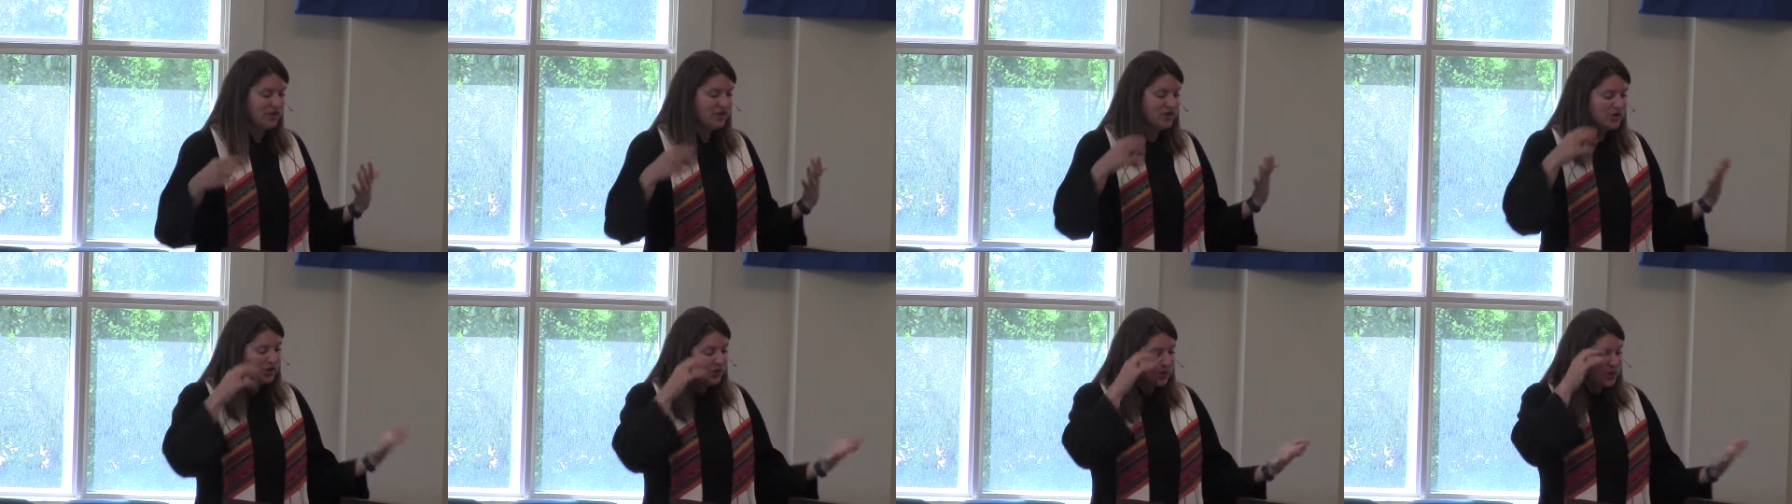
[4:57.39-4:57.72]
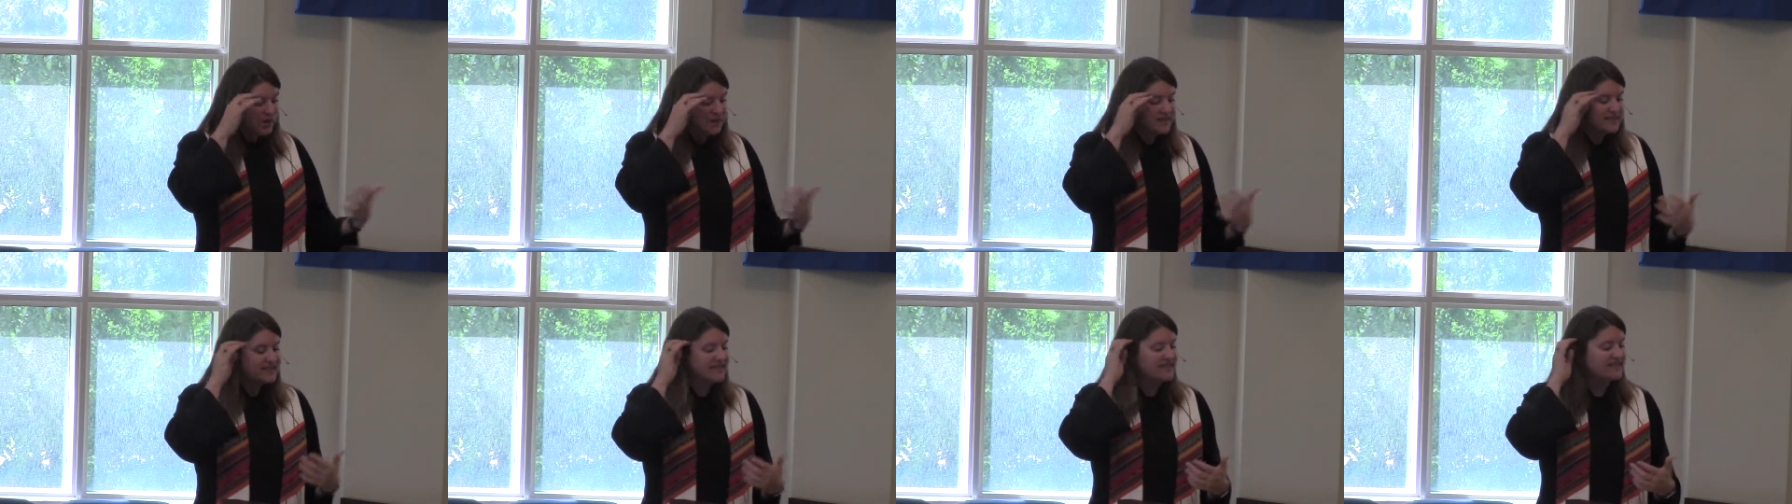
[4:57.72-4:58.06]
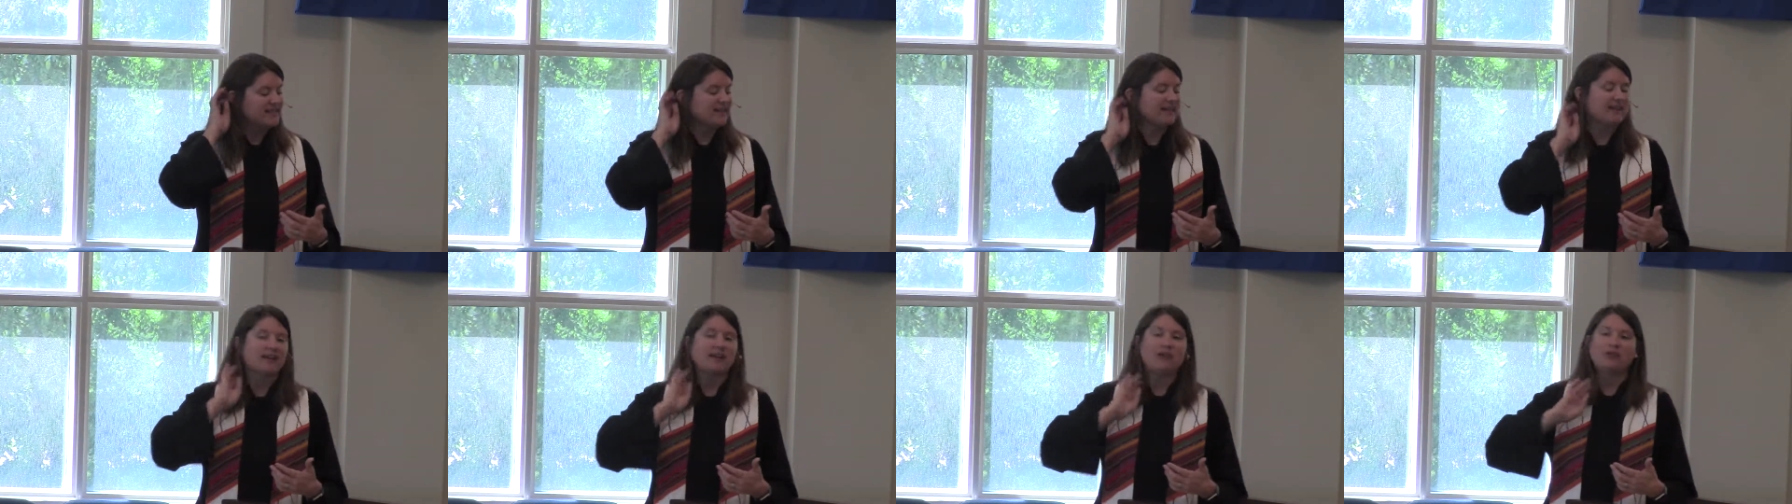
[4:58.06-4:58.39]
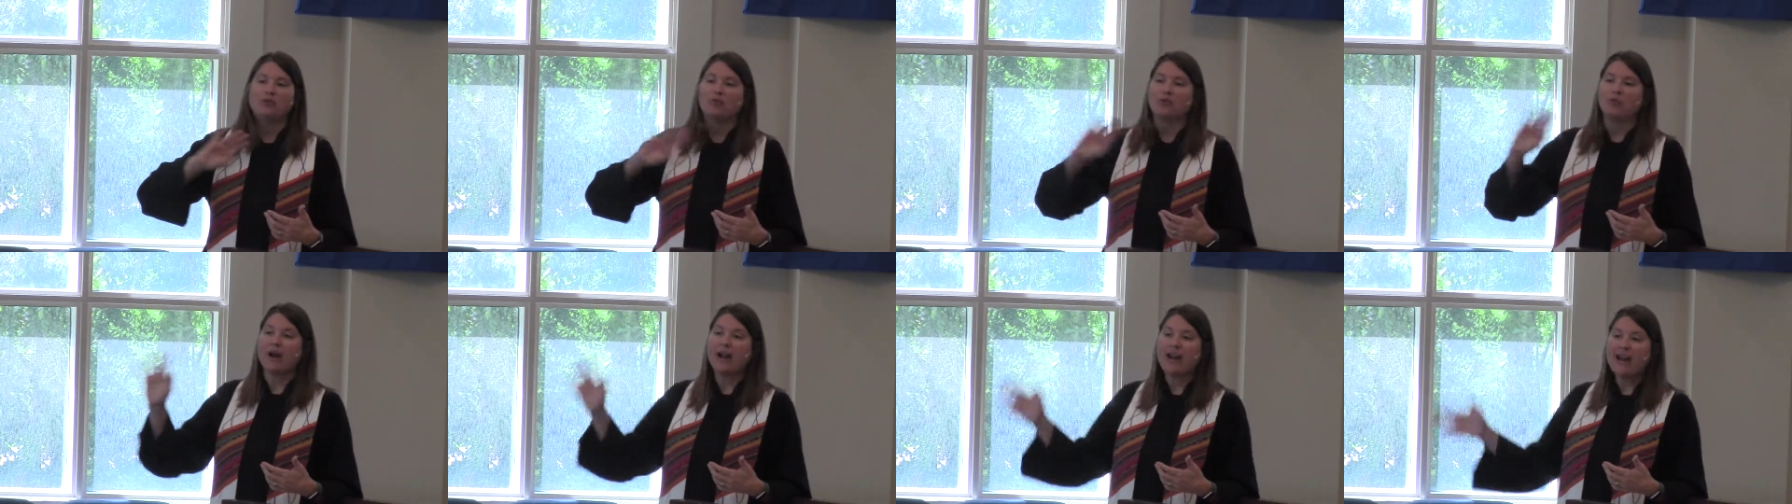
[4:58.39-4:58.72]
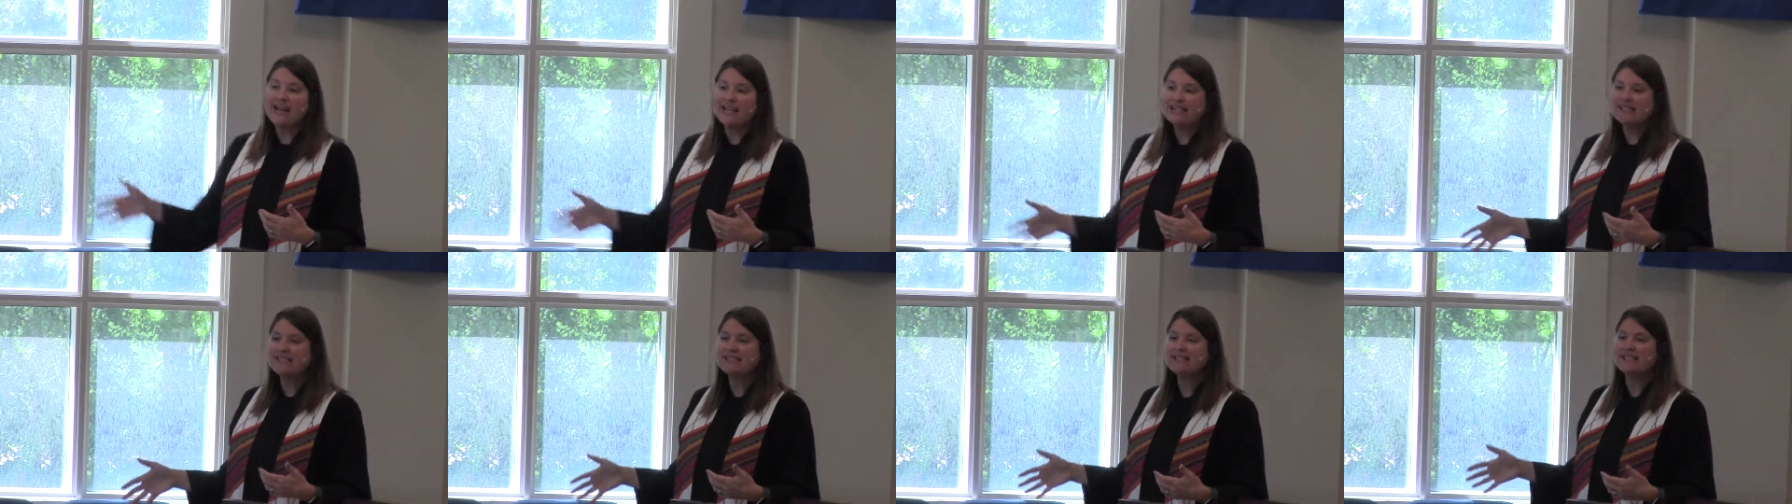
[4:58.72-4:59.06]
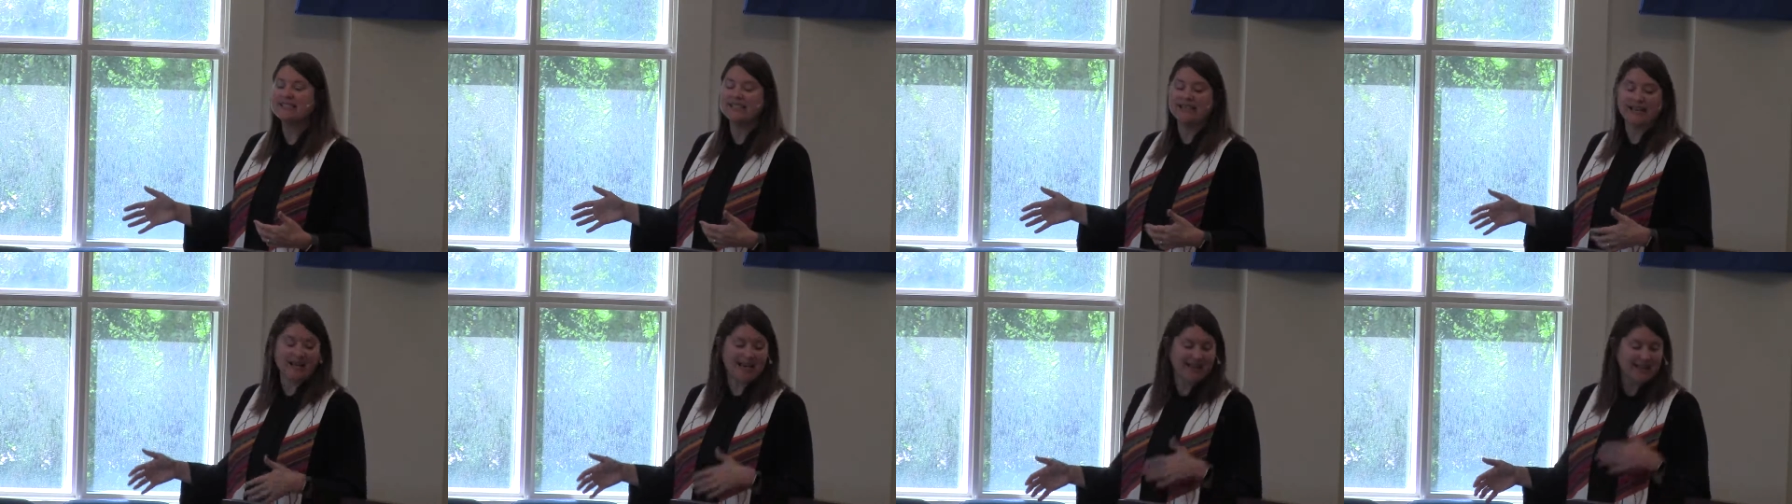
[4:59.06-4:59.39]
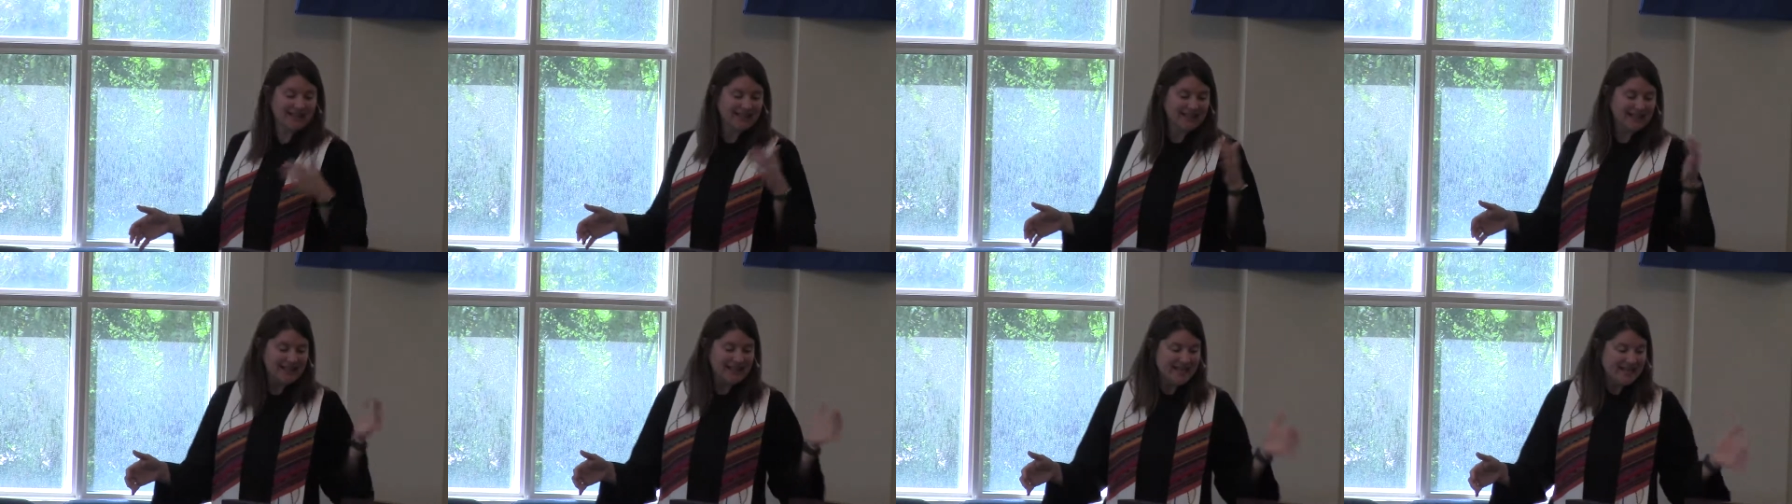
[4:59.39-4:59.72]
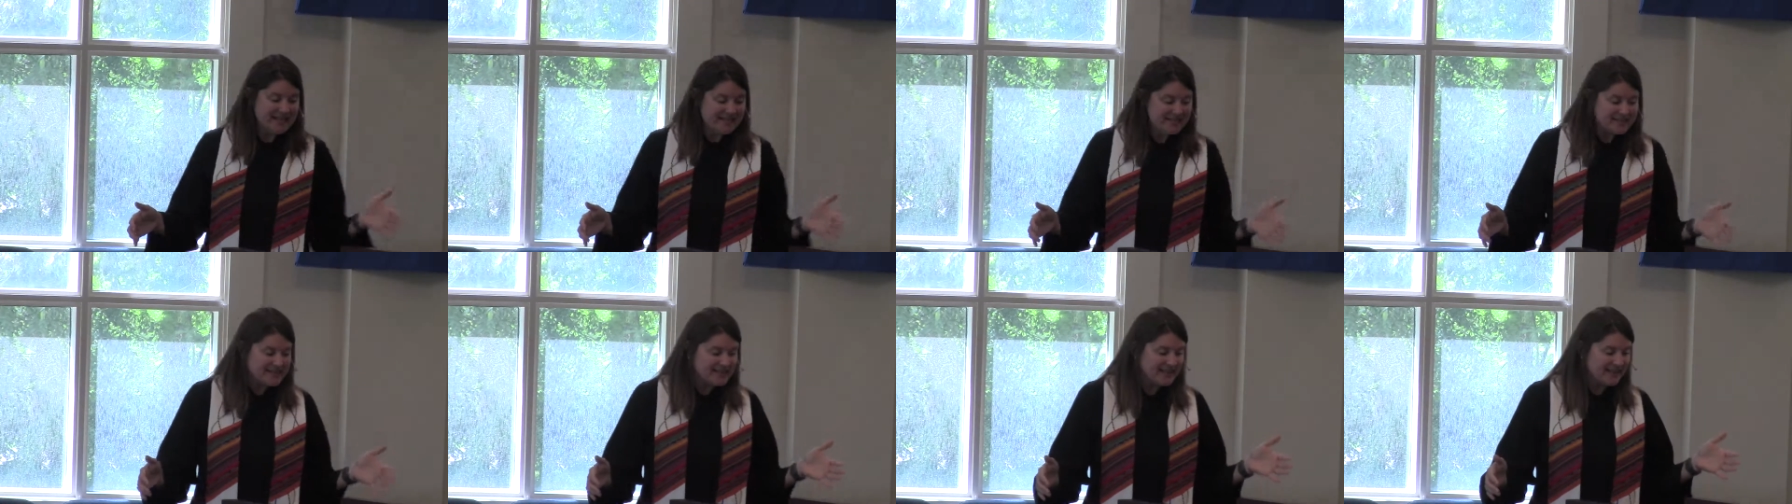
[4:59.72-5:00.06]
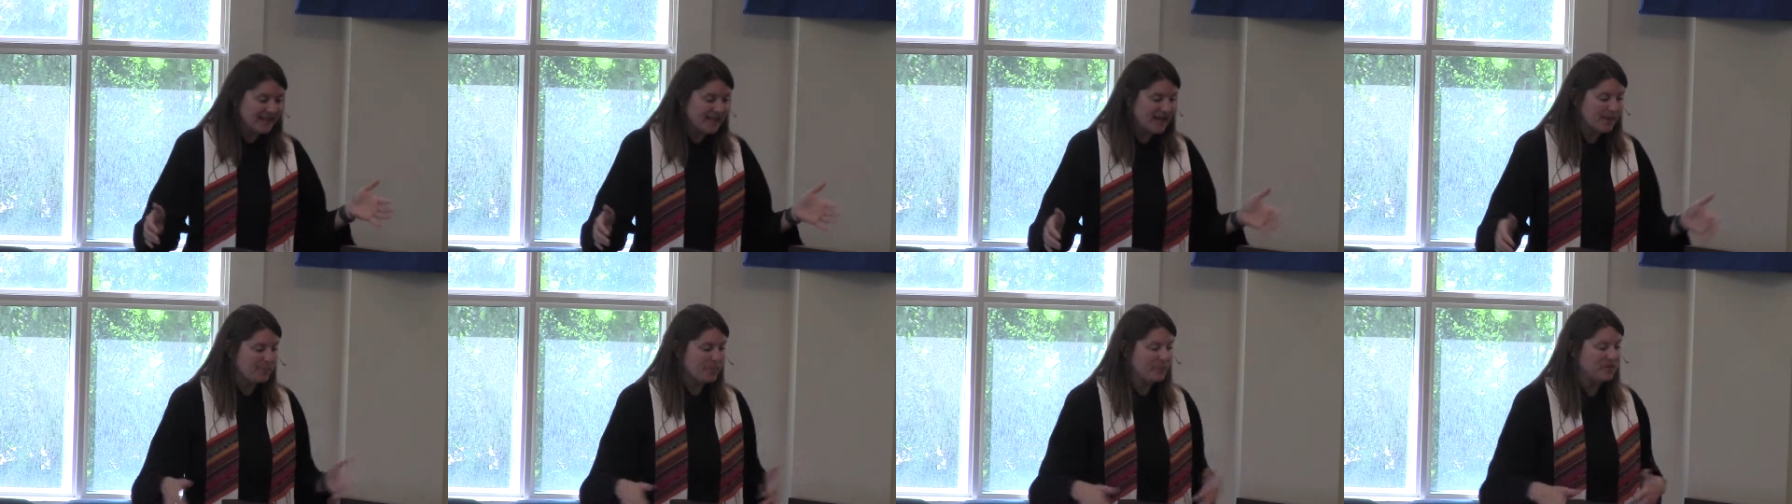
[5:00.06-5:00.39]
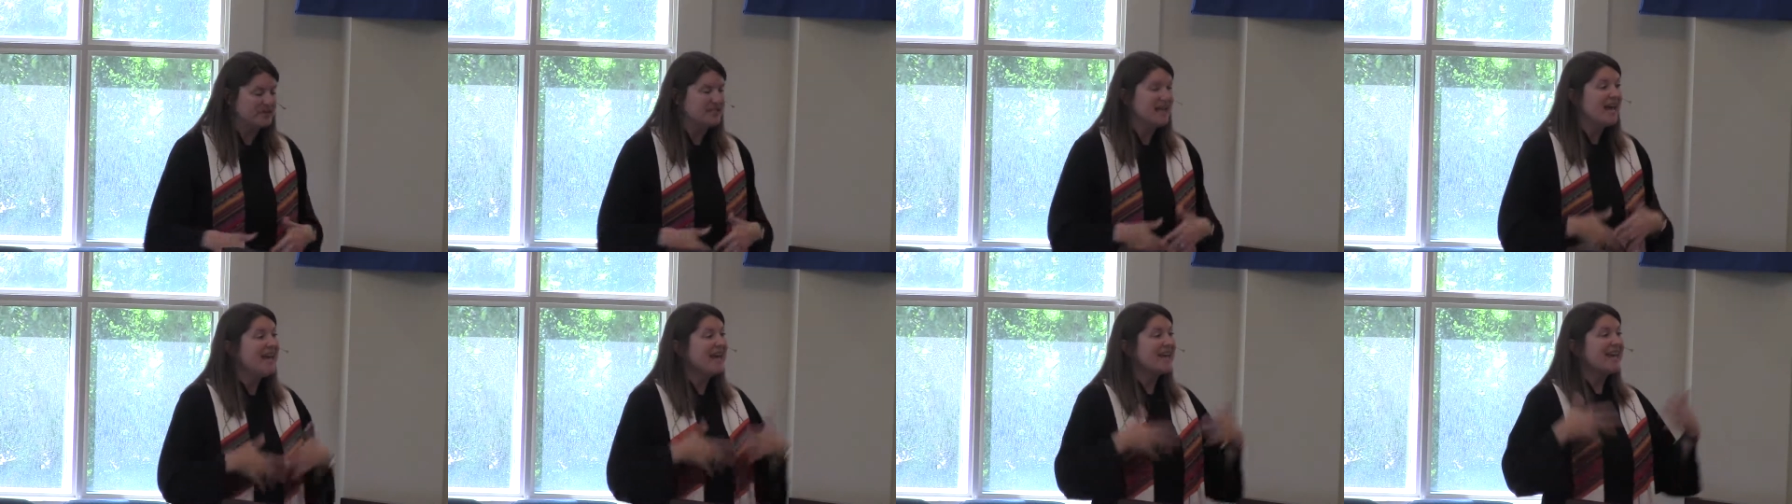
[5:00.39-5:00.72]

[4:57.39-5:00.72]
cure the sick, raise the dead, cleanse the lepers,